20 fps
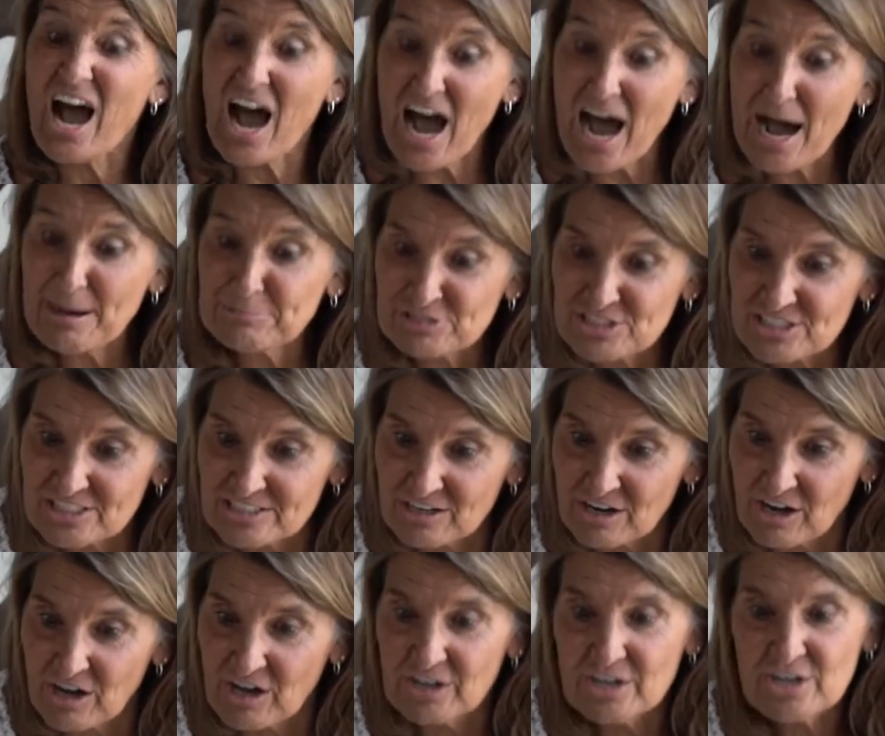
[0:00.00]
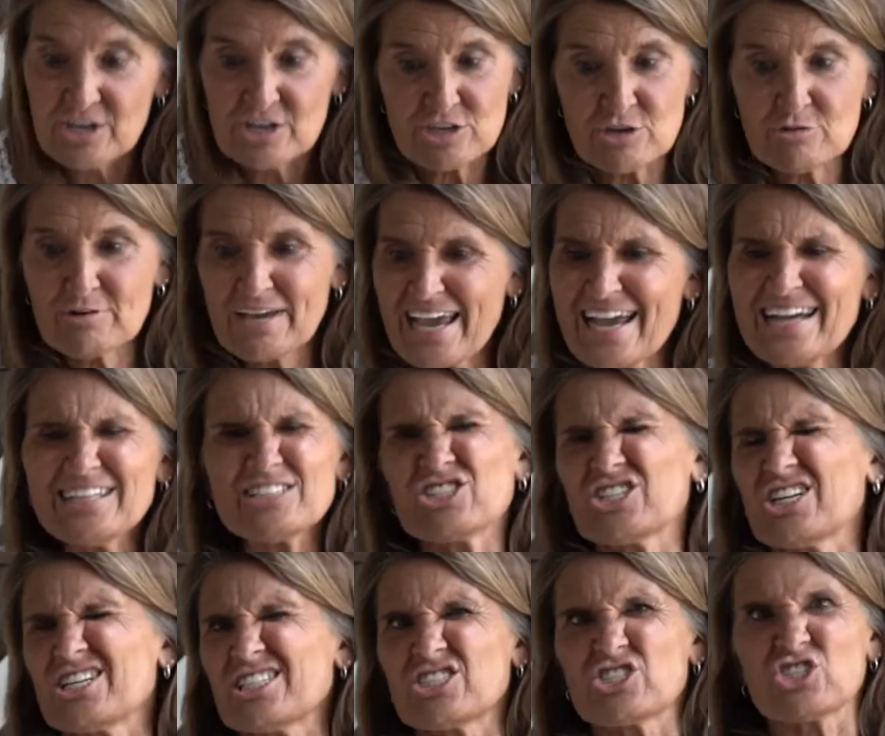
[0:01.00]
optional. You can't
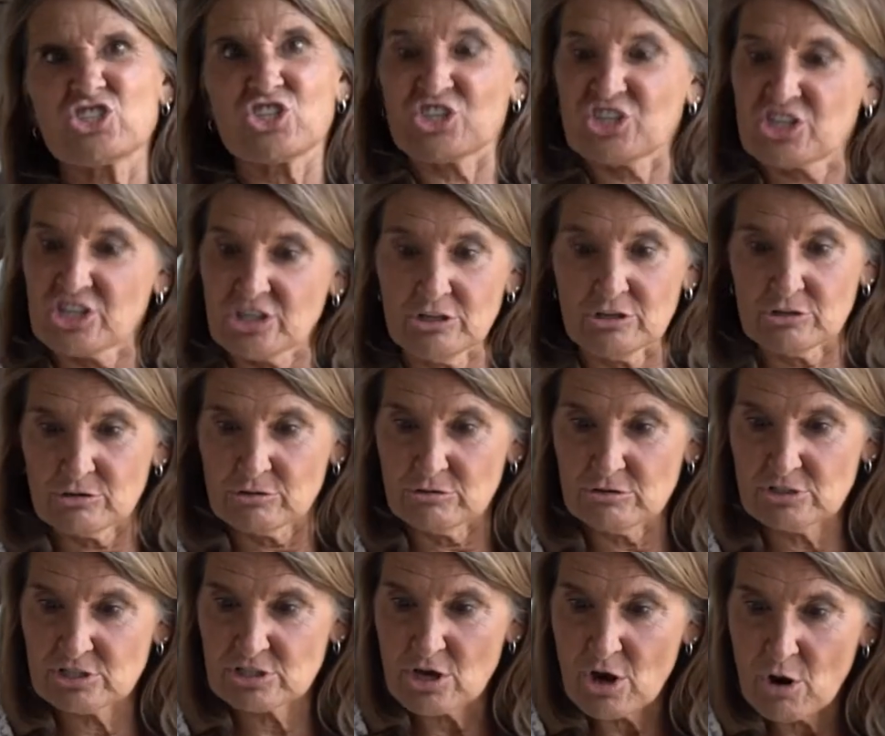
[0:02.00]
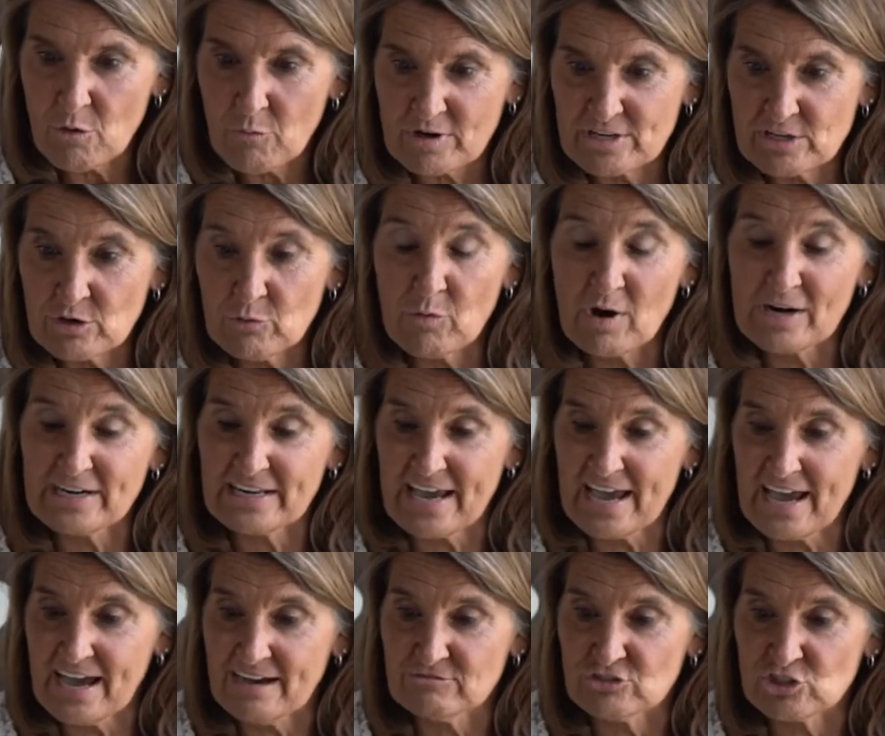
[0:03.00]
just choose when you want to
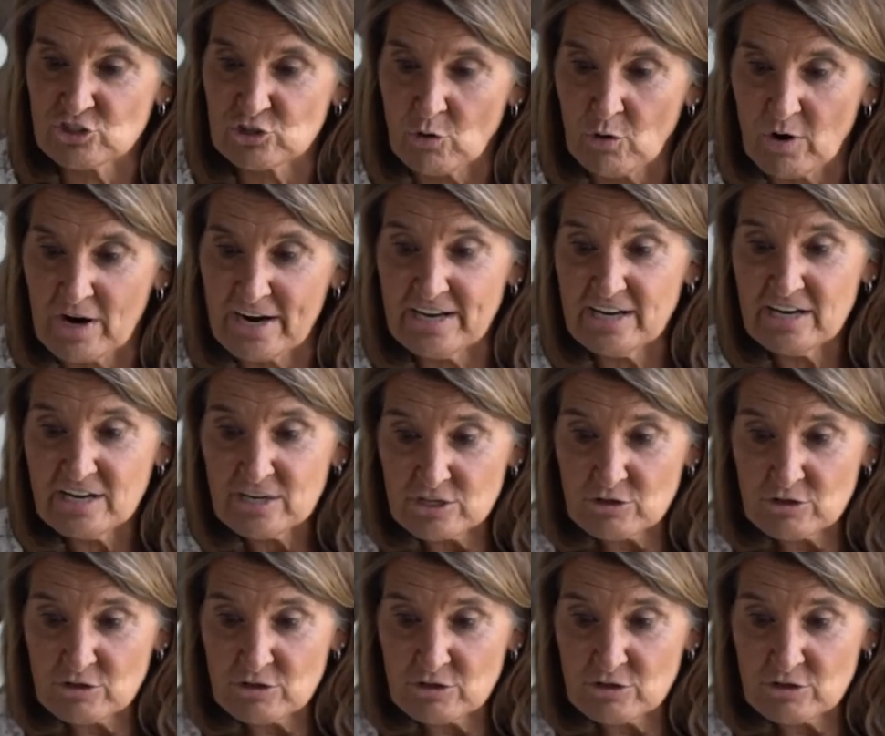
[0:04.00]
have joy.